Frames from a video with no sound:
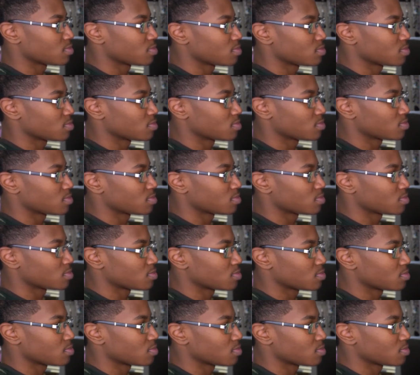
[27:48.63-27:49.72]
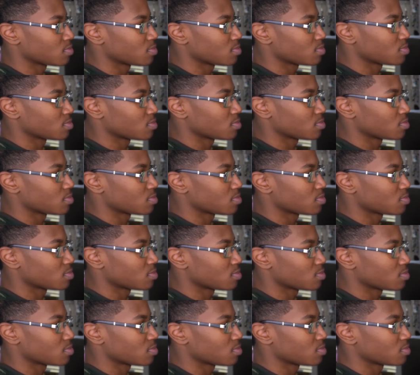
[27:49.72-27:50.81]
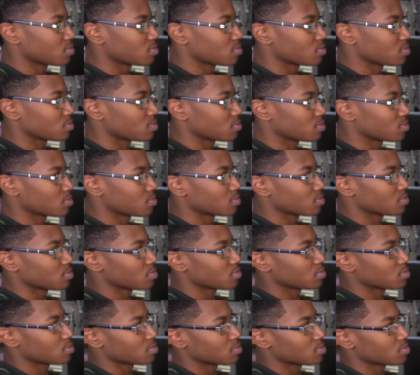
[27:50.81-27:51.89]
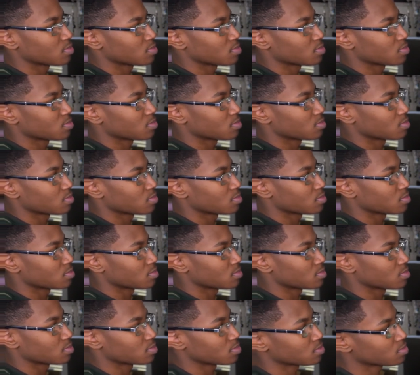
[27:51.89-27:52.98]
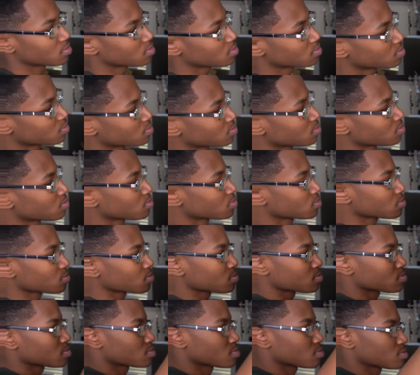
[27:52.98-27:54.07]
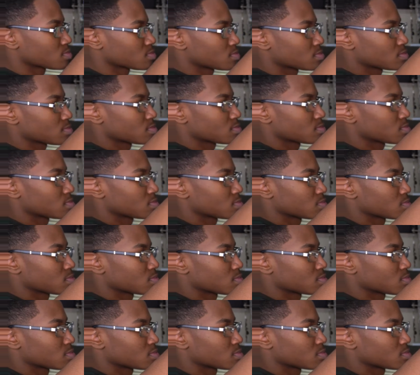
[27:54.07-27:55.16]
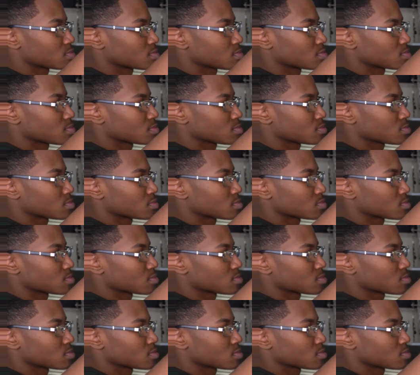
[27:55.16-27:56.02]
The person shown says nothing.